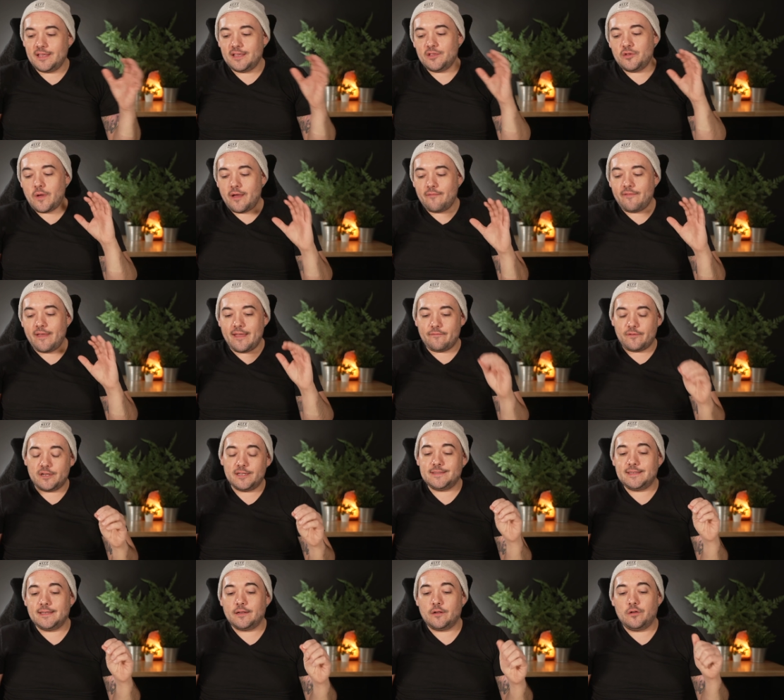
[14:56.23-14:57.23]
you have every
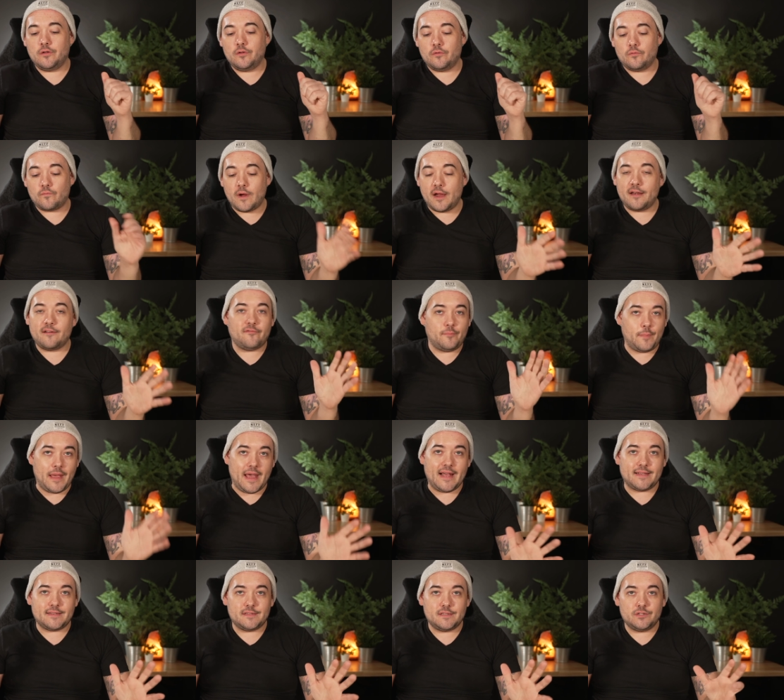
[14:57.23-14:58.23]
single Rite of
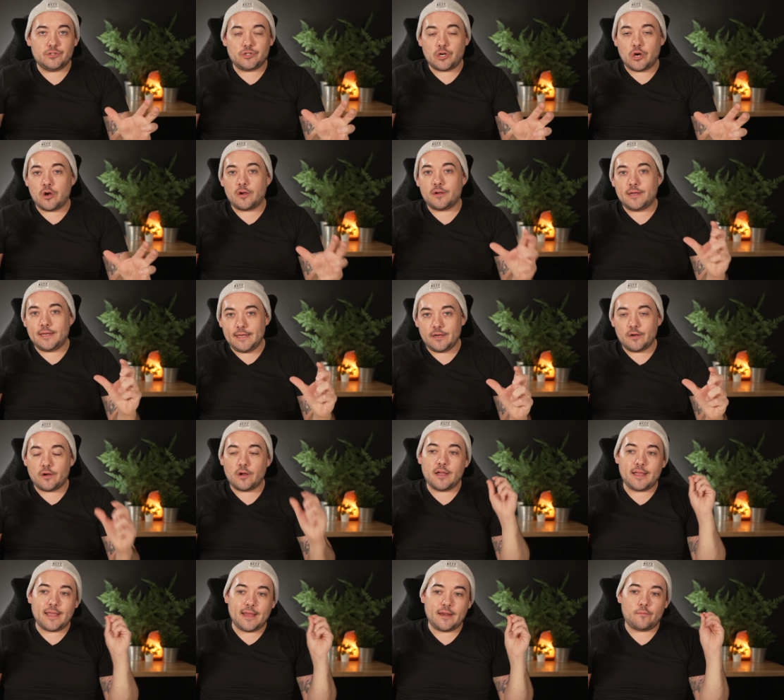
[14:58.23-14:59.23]
Passage card here.
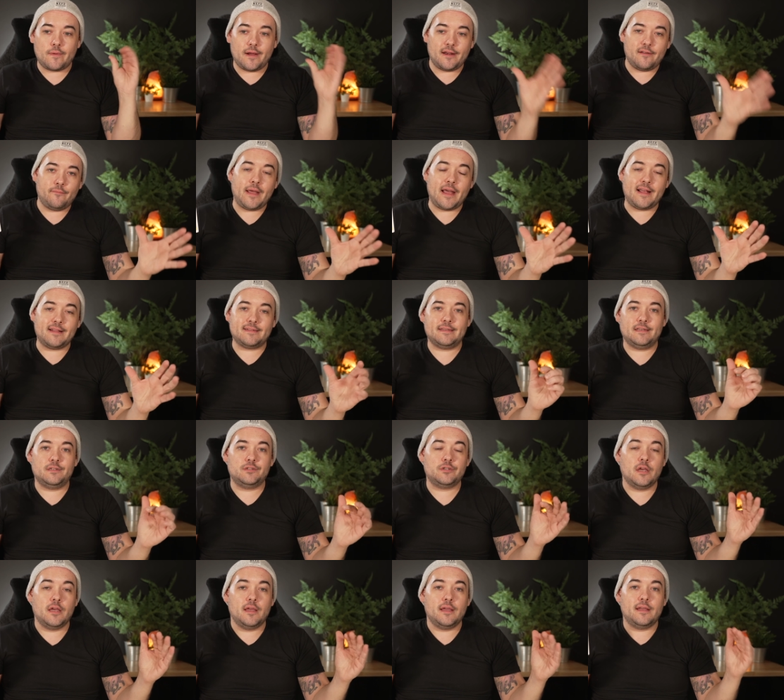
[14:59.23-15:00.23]
Again, a Rite of
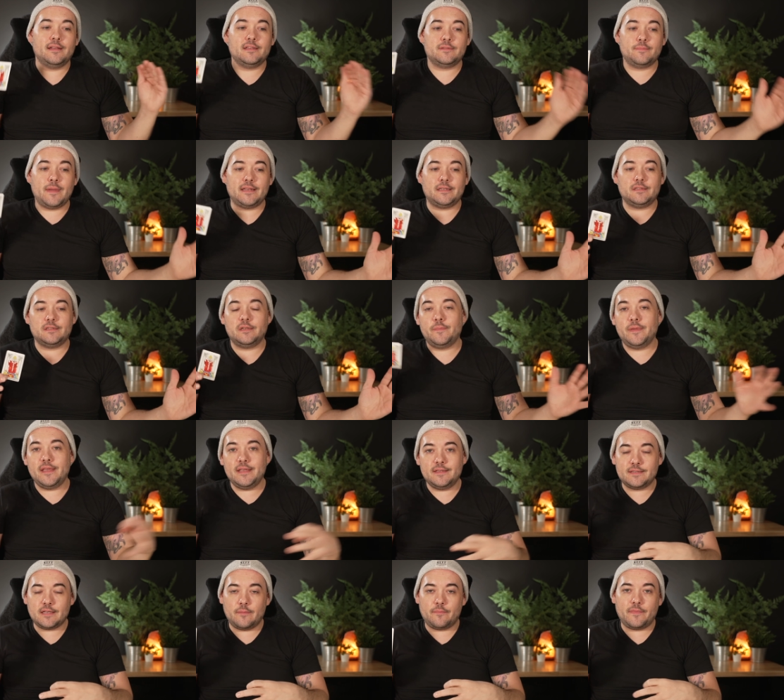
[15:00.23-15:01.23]
Passage is meant to be
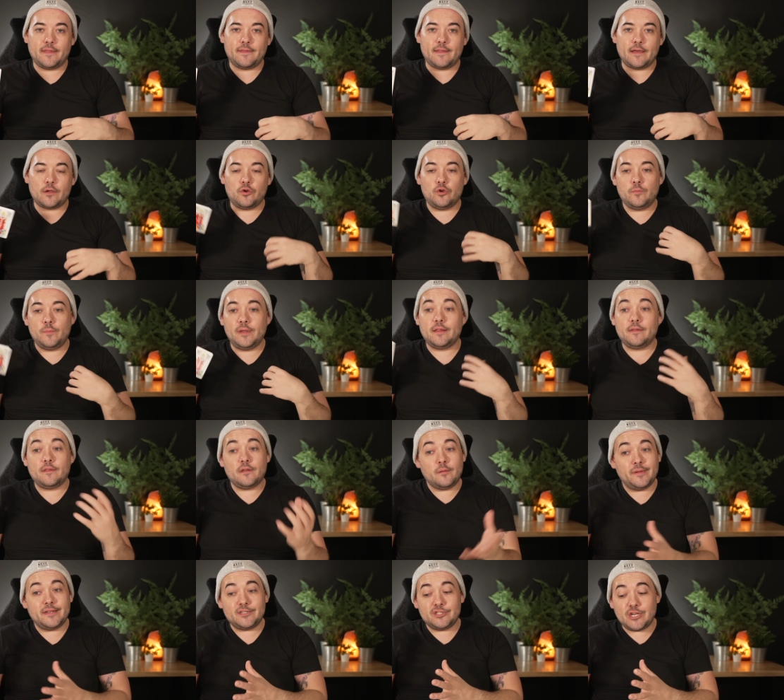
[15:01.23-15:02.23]
something that could be a little
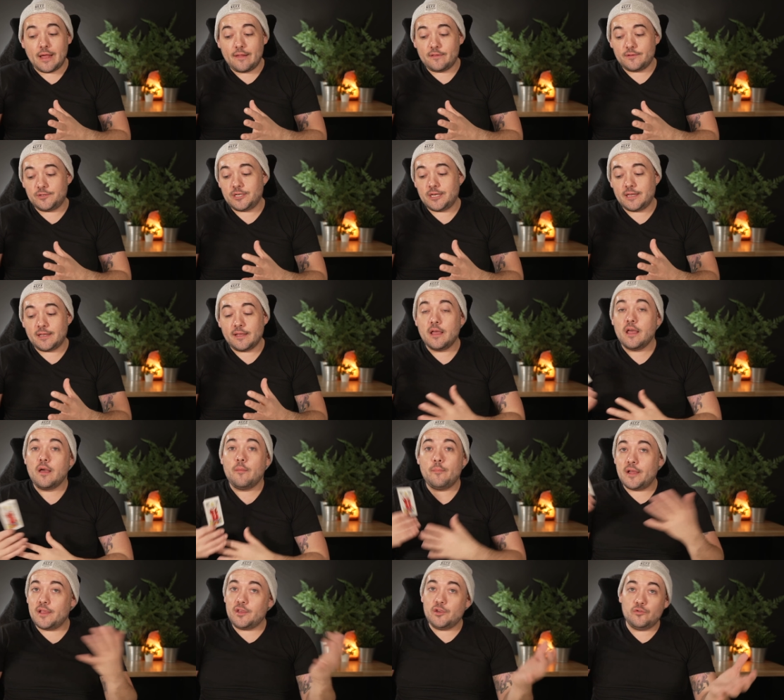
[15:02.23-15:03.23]
bit challenging,
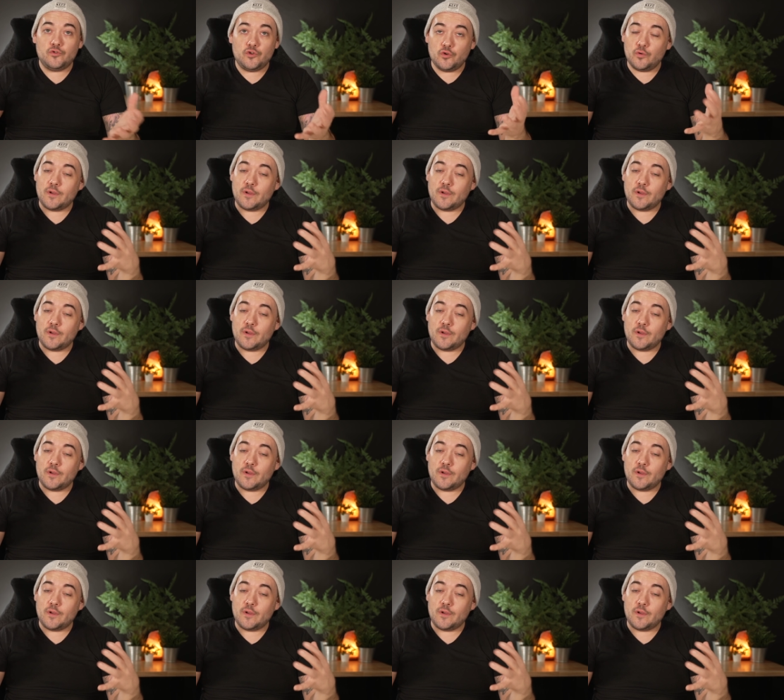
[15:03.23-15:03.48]
but you do